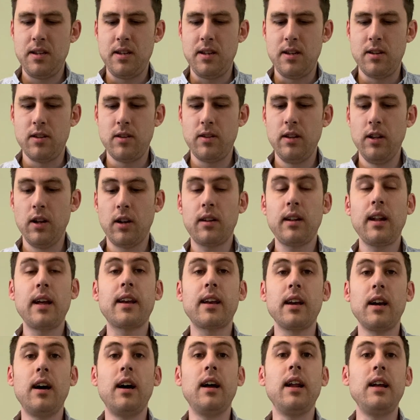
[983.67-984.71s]
know, it looked
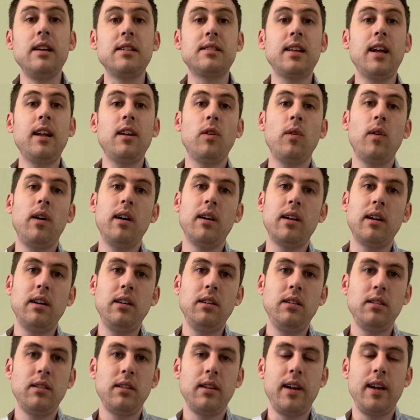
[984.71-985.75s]
like at uh, Isan
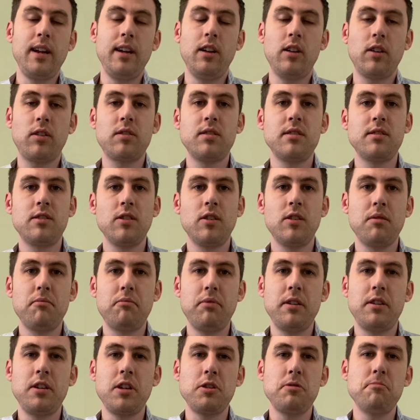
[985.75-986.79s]
it looked as though the
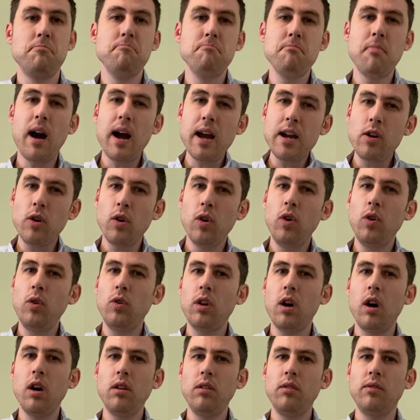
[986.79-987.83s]
British might hold
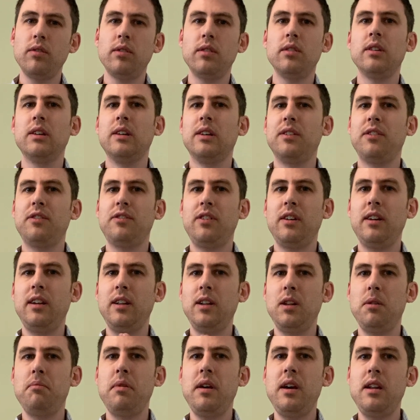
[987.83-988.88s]
on for a
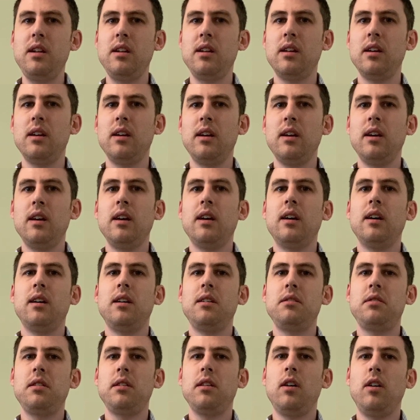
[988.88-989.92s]
little bit
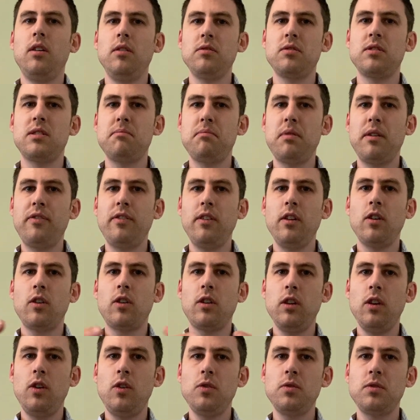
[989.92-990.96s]
until the horns of the buffalo
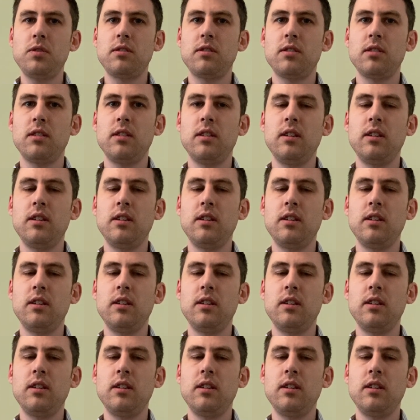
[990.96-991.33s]
closed.